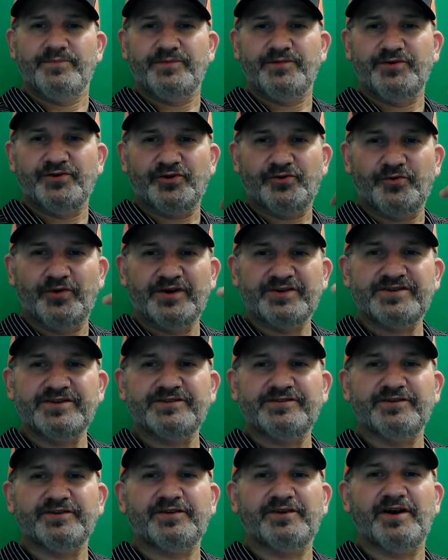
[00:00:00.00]
your
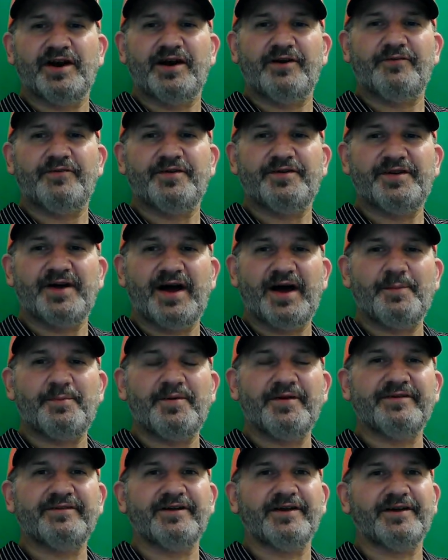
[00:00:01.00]
questions should cover
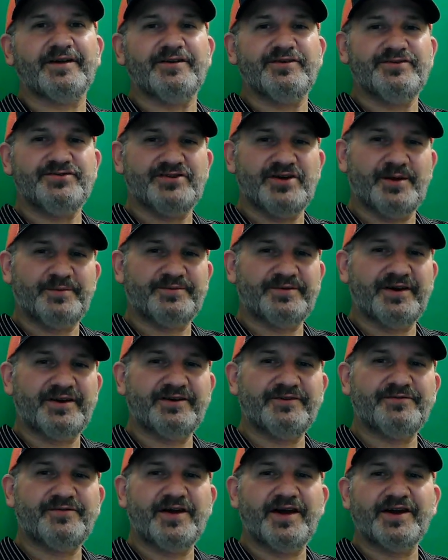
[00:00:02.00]
topics like job
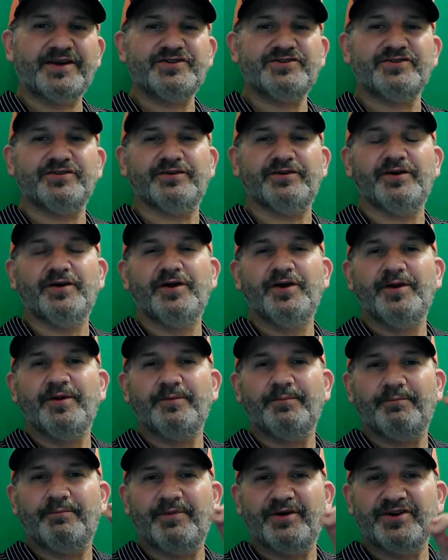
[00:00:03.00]
satisfaction,
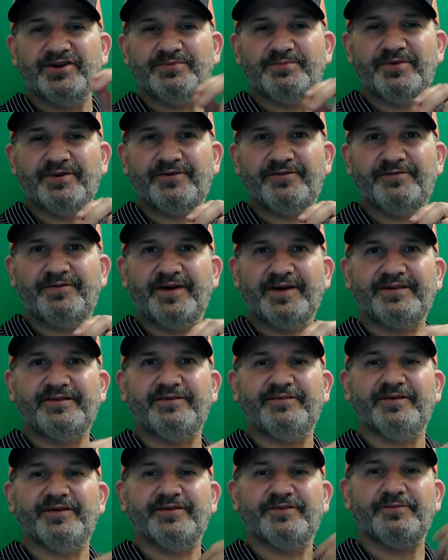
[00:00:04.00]
management
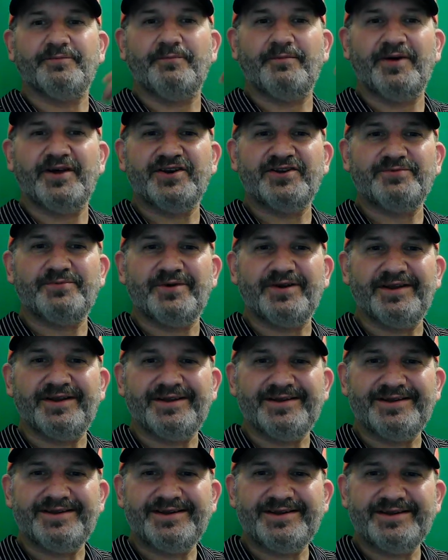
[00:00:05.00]
effectiveness, management
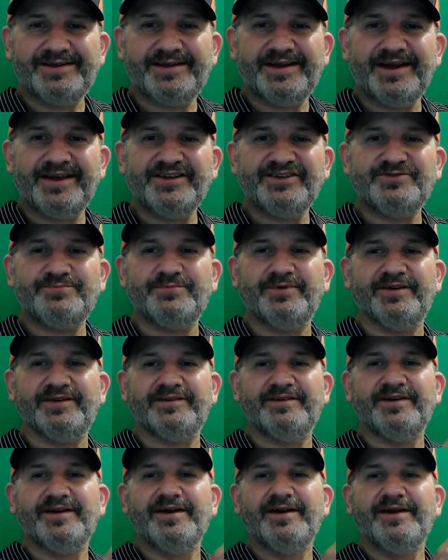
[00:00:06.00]

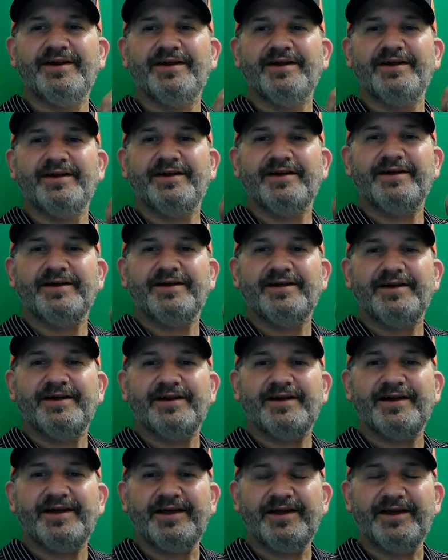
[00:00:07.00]
engagement,
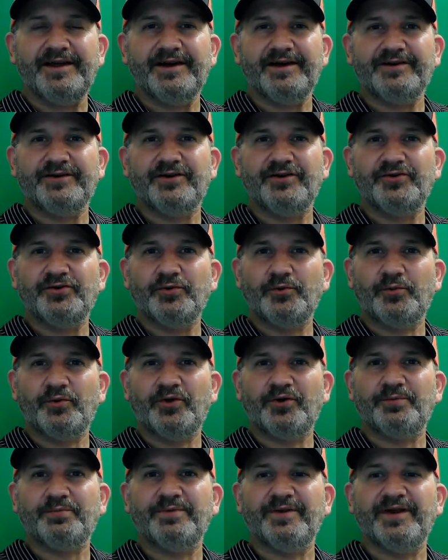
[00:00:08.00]
and the
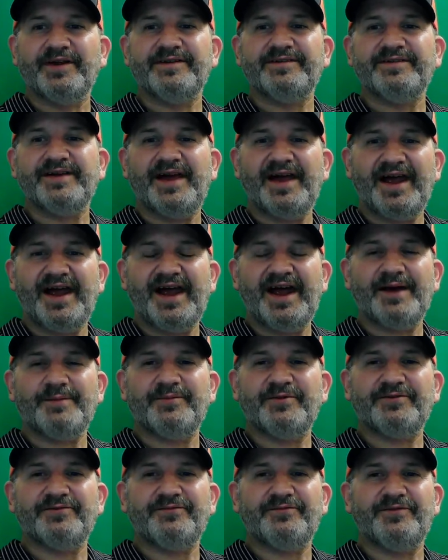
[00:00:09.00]
workplace
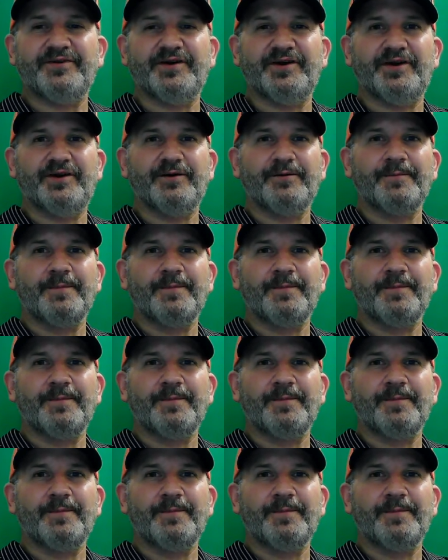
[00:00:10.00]
atmosphere.